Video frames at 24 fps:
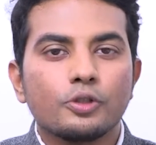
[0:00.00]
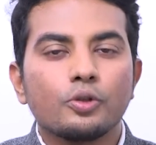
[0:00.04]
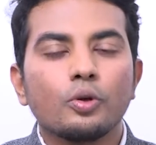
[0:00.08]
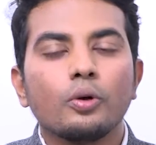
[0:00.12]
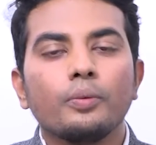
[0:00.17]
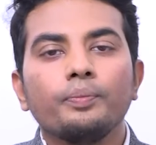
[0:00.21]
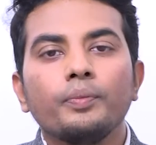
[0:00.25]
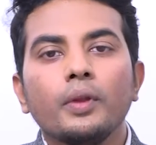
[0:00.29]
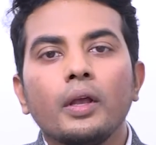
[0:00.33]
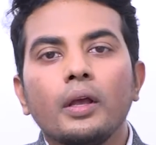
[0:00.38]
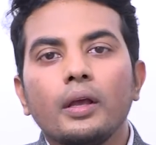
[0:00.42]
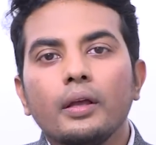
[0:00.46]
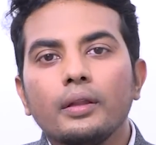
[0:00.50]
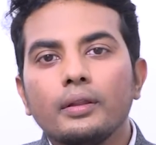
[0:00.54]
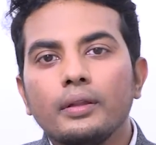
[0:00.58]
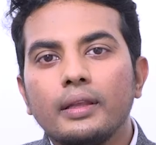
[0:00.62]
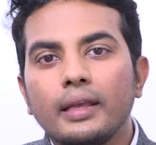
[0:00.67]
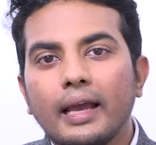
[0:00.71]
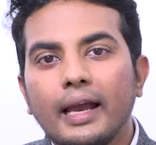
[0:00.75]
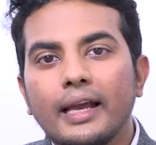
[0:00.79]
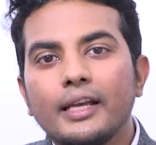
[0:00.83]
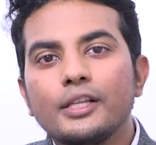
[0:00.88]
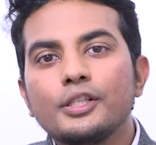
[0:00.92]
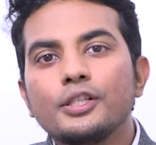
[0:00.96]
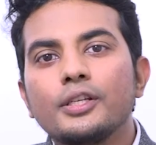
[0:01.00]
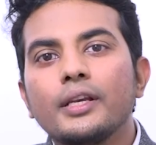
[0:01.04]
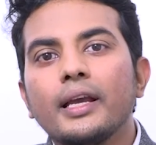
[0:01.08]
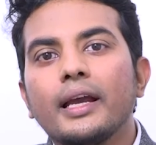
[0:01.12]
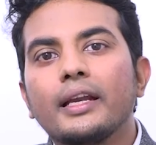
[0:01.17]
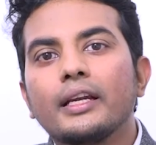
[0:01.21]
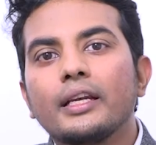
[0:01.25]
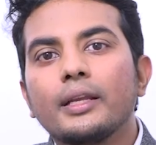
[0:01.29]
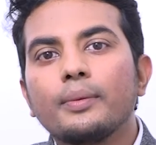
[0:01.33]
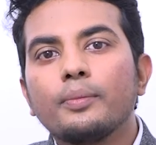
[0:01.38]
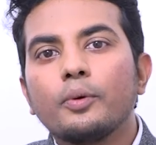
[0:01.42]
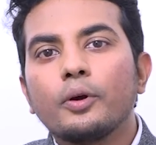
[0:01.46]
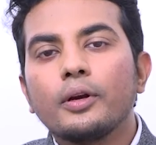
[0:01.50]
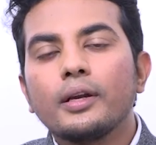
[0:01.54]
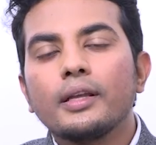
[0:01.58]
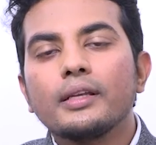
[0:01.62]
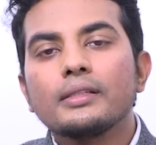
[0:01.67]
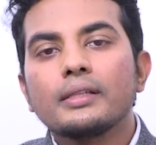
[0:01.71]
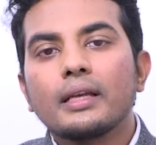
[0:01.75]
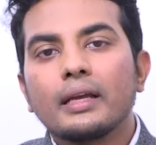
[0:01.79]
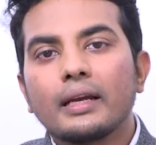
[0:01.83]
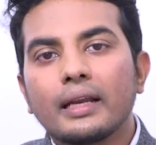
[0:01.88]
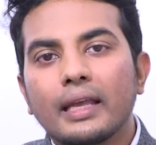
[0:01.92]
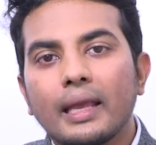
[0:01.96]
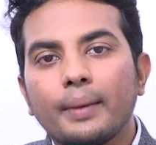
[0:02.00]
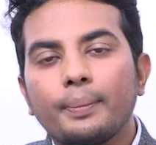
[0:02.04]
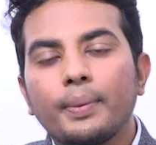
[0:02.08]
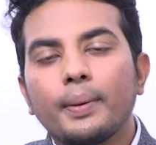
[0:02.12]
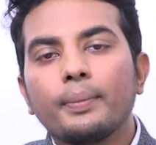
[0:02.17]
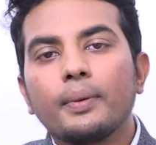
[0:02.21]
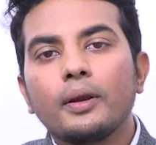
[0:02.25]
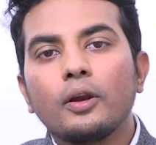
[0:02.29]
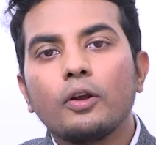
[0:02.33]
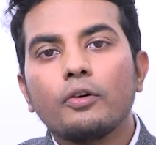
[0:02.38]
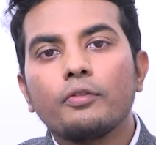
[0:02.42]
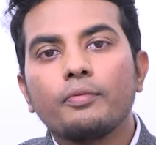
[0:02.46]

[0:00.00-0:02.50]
So the Ig antibodies are capable